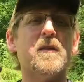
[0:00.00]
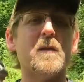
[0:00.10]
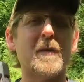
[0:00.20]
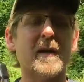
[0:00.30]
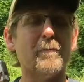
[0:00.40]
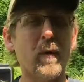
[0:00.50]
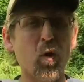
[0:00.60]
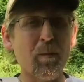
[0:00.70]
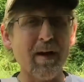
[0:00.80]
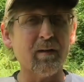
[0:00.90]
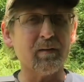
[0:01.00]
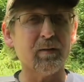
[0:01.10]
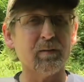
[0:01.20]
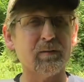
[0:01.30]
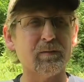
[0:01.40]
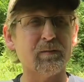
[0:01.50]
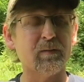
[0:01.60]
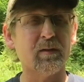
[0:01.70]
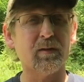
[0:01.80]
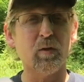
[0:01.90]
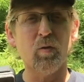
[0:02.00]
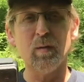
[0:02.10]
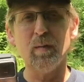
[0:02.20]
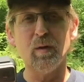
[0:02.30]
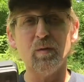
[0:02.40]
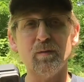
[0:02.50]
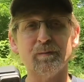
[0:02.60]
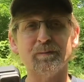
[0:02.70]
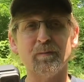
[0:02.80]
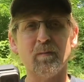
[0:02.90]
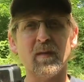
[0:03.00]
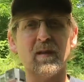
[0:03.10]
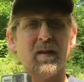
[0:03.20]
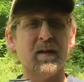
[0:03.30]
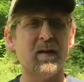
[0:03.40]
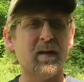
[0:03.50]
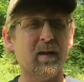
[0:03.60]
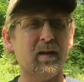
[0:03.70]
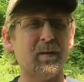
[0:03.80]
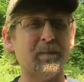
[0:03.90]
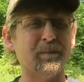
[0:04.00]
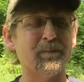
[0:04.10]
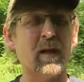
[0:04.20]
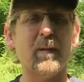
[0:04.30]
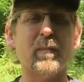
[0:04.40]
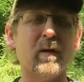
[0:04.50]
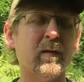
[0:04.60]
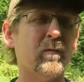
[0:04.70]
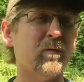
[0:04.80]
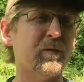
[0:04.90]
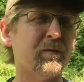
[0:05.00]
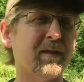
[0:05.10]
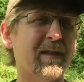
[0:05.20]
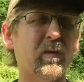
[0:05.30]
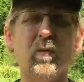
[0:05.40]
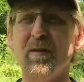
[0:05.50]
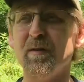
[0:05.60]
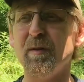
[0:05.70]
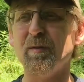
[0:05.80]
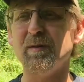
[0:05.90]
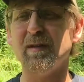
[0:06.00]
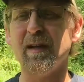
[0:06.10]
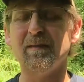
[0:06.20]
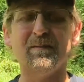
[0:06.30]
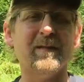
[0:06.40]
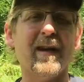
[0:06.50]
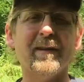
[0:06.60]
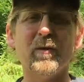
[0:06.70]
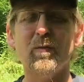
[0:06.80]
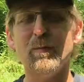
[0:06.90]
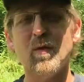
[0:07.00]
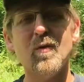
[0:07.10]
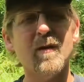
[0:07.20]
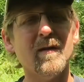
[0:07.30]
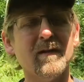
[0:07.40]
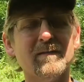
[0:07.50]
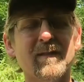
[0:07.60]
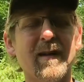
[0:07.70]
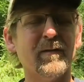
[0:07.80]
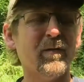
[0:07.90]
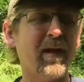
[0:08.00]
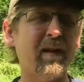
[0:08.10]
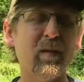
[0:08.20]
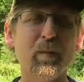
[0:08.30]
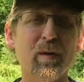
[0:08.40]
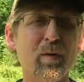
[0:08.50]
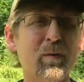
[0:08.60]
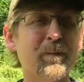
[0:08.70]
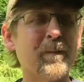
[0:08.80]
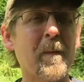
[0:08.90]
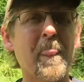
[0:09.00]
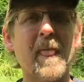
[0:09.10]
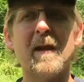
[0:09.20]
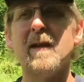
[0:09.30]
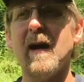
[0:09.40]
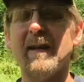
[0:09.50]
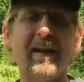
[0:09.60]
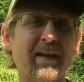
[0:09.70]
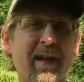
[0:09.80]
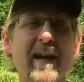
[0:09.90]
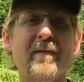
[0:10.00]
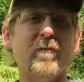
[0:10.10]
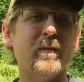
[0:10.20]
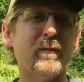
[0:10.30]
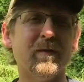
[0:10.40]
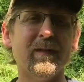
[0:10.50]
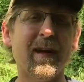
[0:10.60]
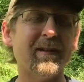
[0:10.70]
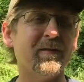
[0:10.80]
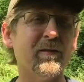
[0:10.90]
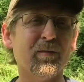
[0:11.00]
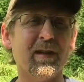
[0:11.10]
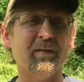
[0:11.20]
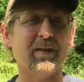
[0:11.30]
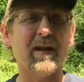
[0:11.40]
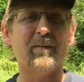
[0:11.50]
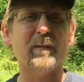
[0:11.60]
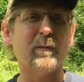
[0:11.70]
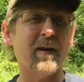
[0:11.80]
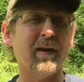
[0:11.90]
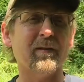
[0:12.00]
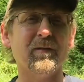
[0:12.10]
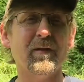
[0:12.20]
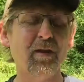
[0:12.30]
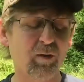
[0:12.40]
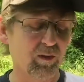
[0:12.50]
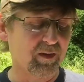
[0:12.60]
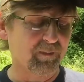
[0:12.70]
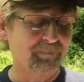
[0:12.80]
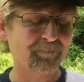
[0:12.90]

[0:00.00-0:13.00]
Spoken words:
They make a bow mount to go on a bow. I probably won't get one of those. I don't bow hunt. I don't have a bow. I'd like to have one, but I just don't have the time to practice and hunt with it.